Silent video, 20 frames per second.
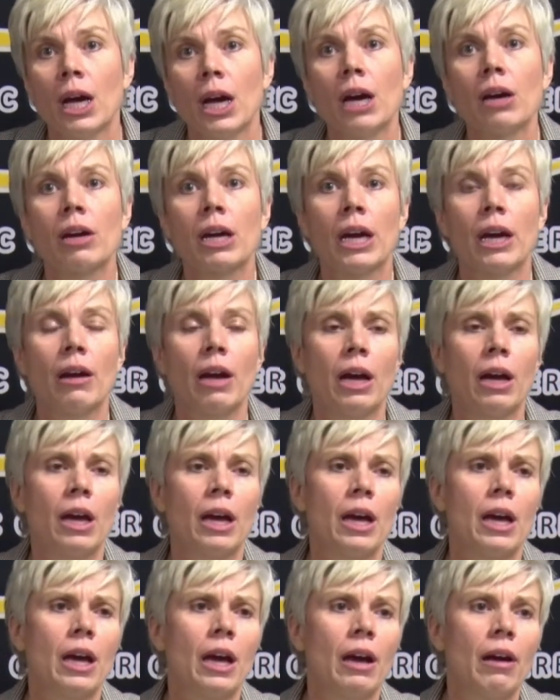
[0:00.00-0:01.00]
Okay.
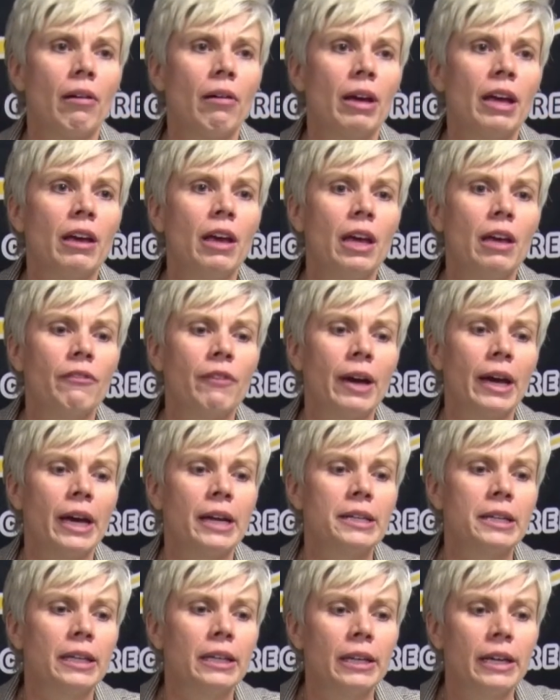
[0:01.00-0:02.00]
If I
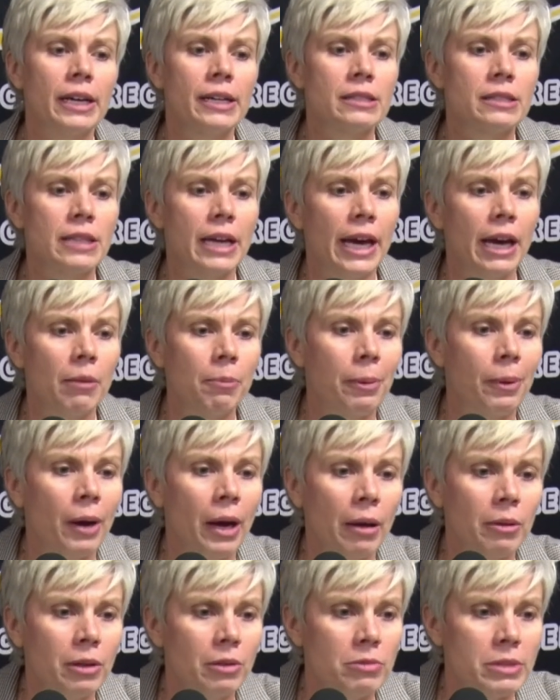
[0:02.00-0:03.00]
had to guess, I
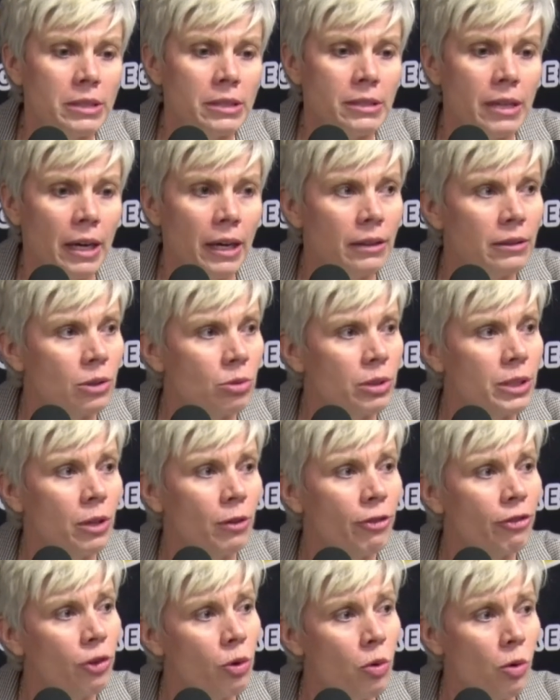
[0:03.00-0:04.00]
probably would say 3
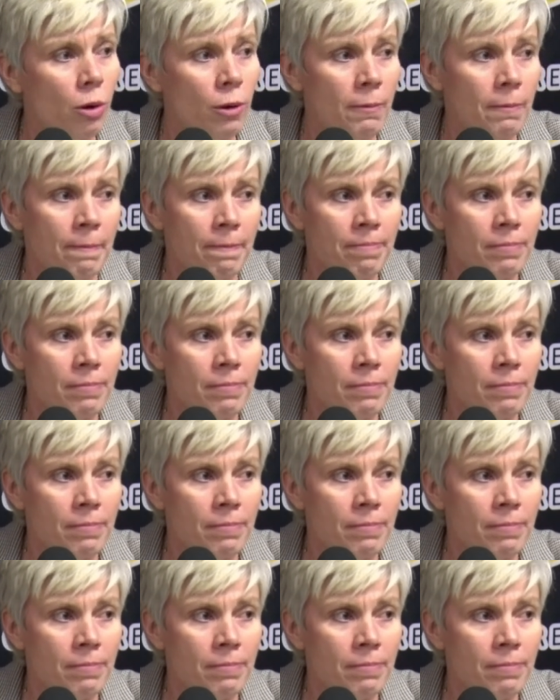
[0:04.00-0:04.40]
or 4.